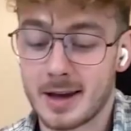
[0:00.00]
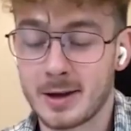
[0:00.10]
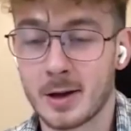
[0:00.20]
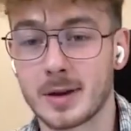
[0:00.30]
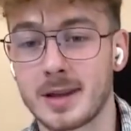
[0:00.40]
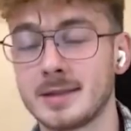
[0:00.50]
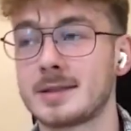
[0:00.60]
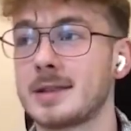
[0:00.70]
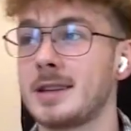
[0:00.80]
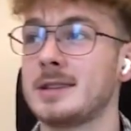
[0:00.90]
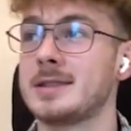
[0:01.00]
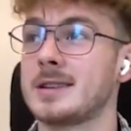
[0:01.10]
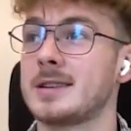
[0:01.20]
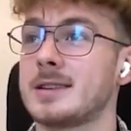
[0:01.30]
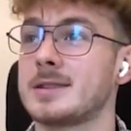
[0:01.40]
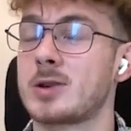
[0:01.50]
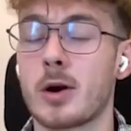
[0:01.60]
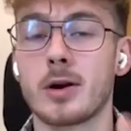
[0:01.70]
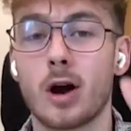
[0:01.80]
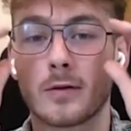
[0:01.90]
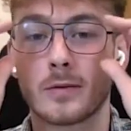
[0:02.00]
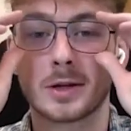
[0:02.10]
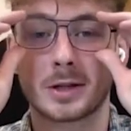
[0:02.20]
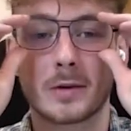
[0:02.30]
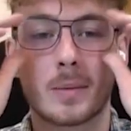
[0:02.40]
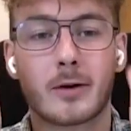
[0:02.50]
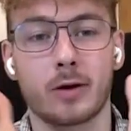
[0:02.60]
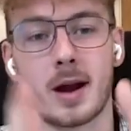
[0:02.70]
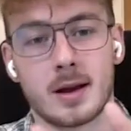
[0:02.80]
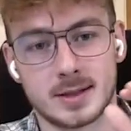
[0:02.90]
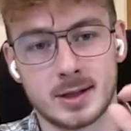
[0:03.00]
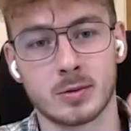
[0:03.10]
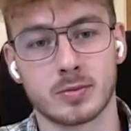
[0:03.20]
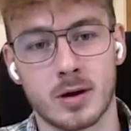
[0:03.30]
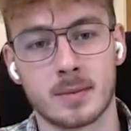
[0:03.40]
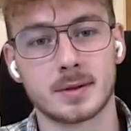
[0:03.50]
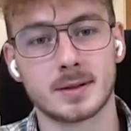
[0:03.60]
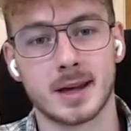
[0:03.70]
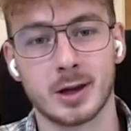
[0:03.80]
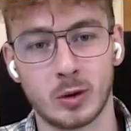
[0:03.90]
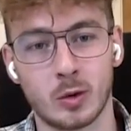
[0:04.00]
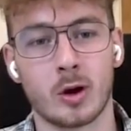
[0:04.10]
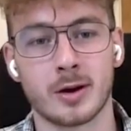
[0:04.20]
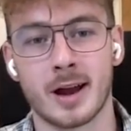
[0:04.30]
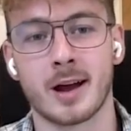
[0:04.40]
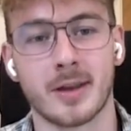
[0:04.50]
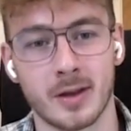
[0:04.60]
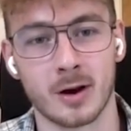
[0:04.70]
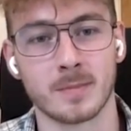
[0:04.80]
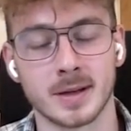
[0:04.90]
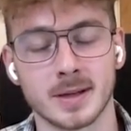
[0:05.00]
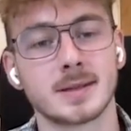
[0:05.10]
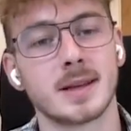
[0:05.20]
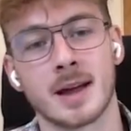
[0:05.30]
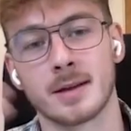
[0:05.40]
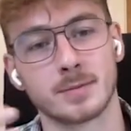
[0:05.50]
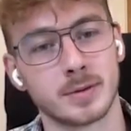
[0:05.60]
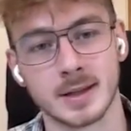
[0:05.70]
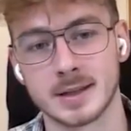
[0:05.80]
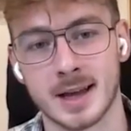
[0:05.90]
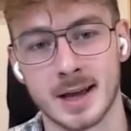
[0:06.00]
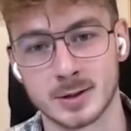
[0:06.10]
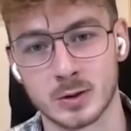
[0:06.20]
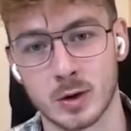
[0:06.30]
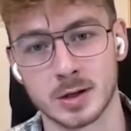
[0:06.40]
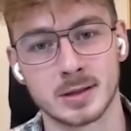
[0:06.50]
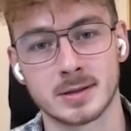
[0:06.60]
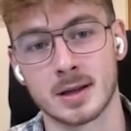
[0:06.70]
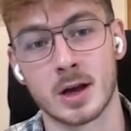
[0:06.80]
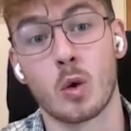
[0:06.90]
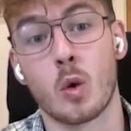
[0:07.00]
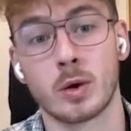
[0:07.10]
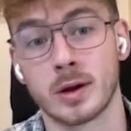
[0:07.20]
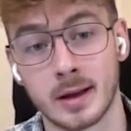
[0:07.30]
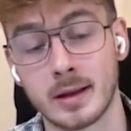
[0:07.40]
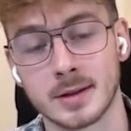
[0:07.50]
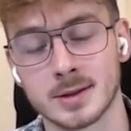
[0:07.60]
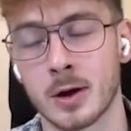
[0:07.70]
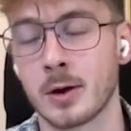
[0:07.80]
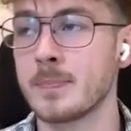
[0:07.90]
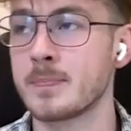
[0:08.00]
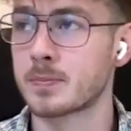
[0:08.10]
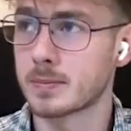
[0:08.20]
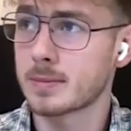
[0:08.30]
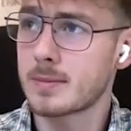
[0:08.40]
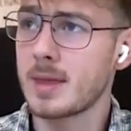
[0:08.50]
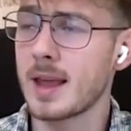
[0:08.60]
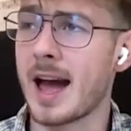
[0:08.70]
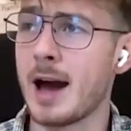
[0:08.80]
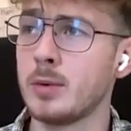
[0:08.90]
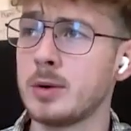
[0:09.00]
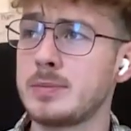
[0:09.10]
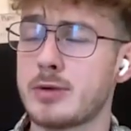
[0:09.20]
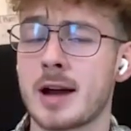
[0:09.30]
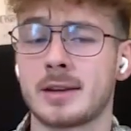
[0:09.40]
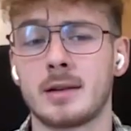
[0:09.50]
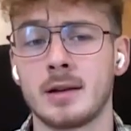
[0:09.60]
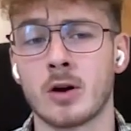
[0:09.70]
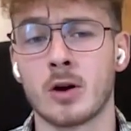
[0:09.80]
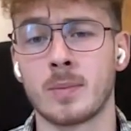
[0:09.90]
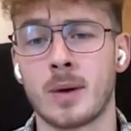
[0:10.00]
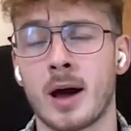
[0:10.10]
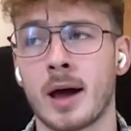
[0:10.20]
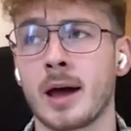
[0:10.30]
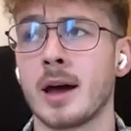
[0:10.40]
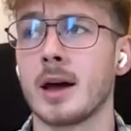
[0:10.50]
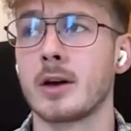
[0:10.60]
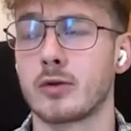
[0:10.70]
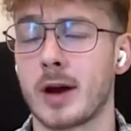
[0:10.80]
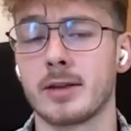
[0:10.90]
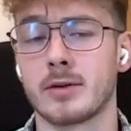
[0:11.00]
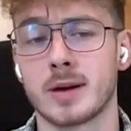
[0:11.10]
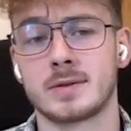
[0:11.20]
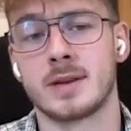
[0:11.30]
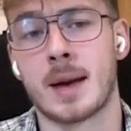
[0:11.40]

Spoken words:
He's starting off originally by creating a single prompt saying you are an AI therapist and please answer questions accordingly, like so. How would you practically go by creating the rest of the